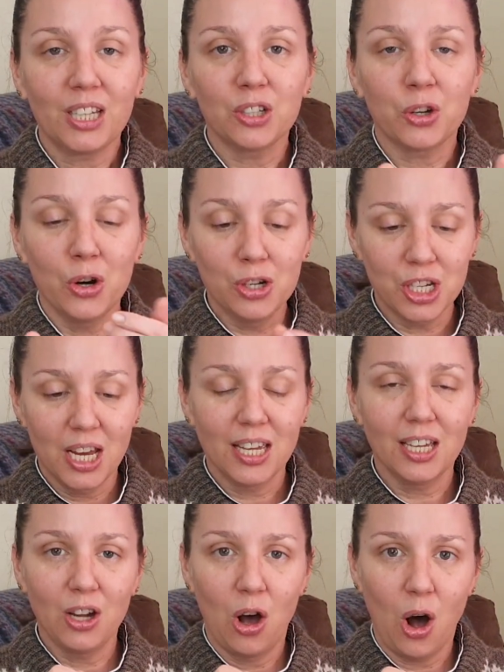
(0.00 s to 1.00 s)
Crocheting
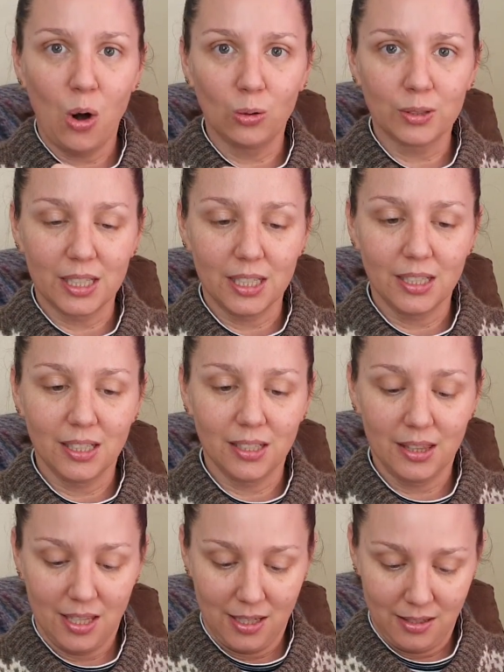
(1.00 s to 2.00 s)
and holding
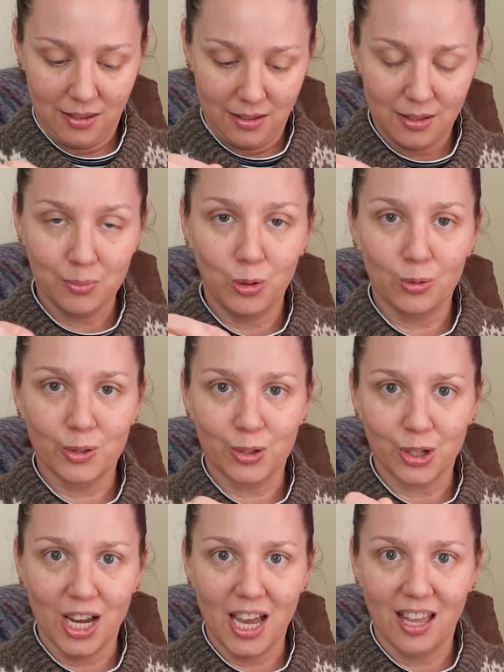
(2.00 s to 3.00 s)
the small
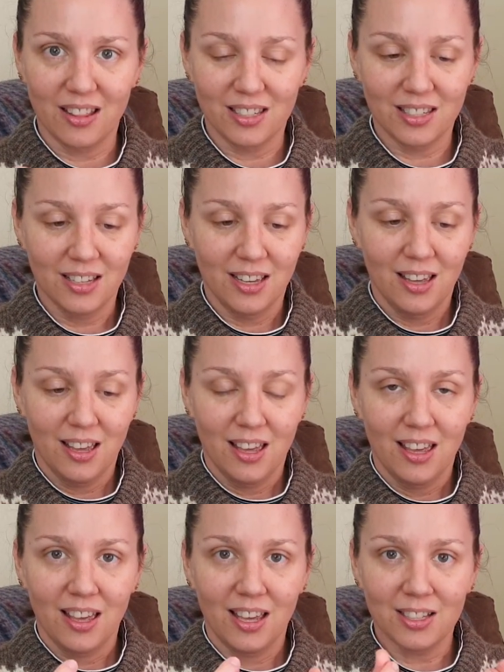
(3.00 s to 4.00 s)
strands
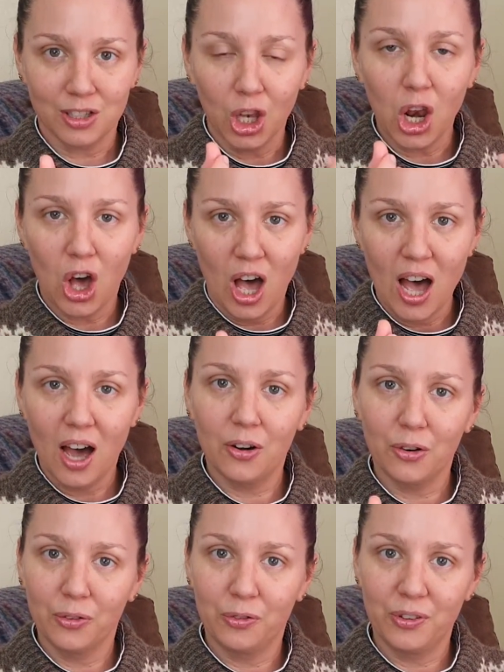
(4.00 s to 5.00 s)
is a lot harder
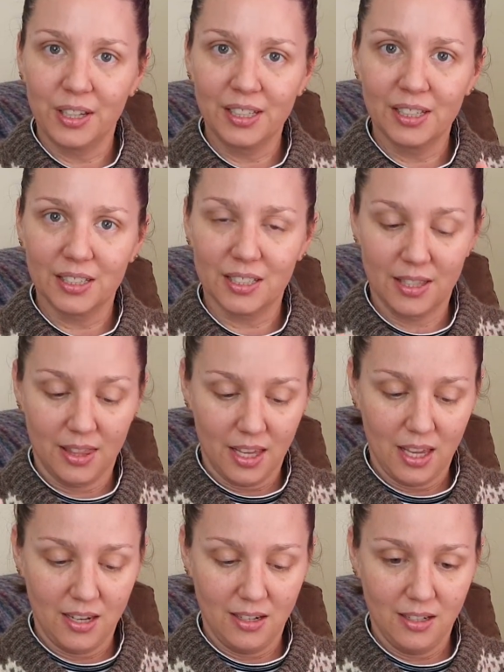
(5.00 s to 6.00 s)
on the fingers
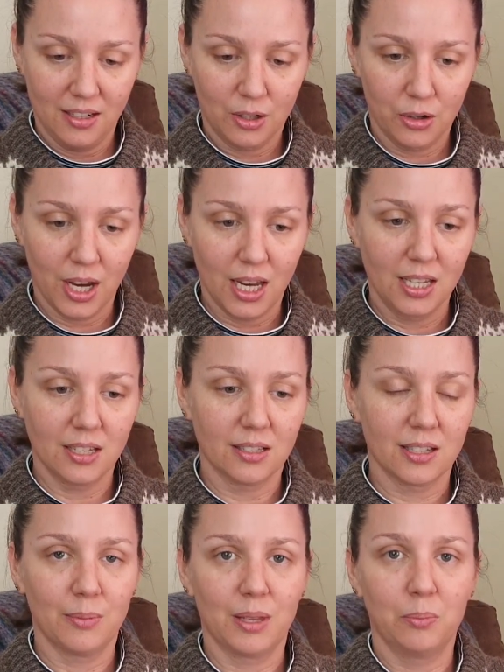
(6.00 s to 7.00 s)
than creating
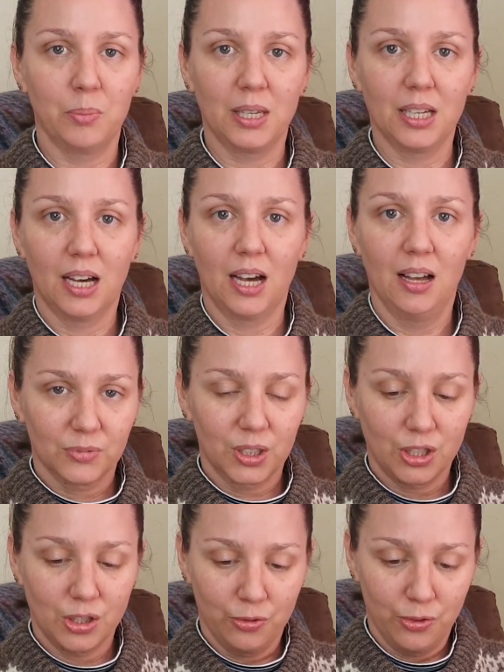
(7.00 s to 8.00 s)
something bigger,
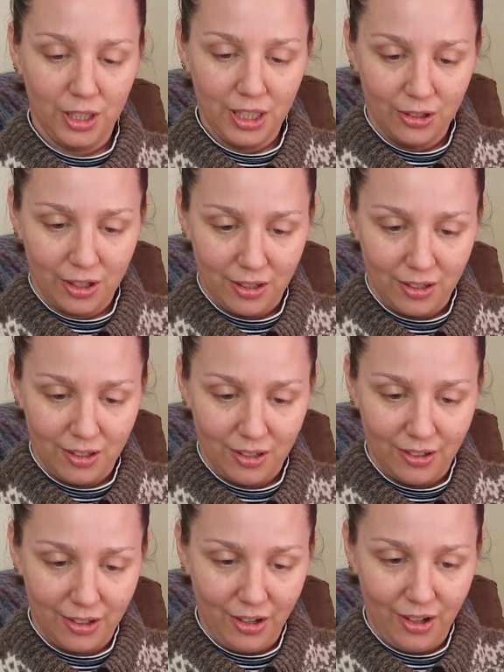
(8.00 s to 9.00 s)
because you've really got to,
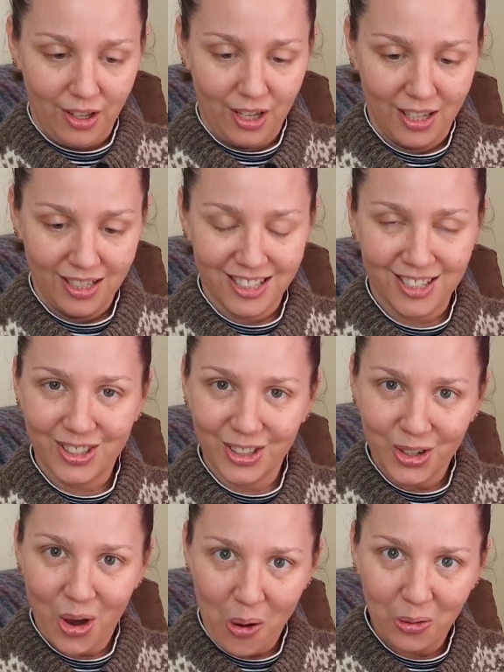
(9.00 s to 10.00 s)

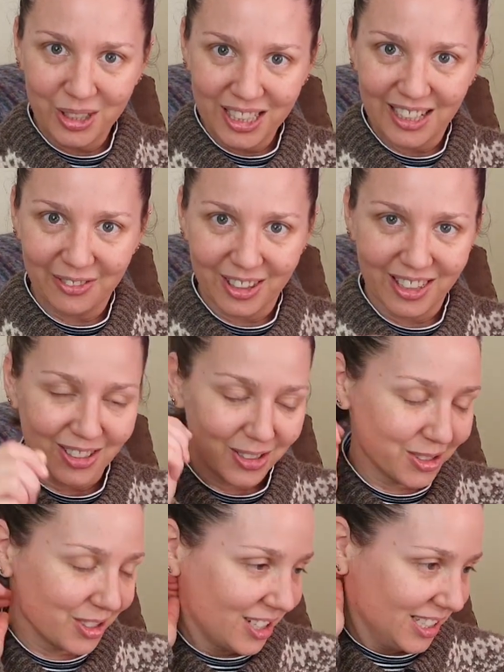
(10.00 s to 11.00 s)
you're holding everything so
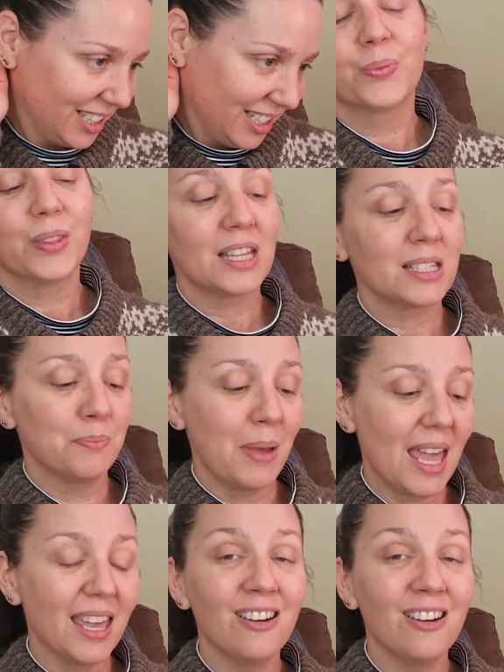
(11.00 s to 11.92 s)
tightly. That's me.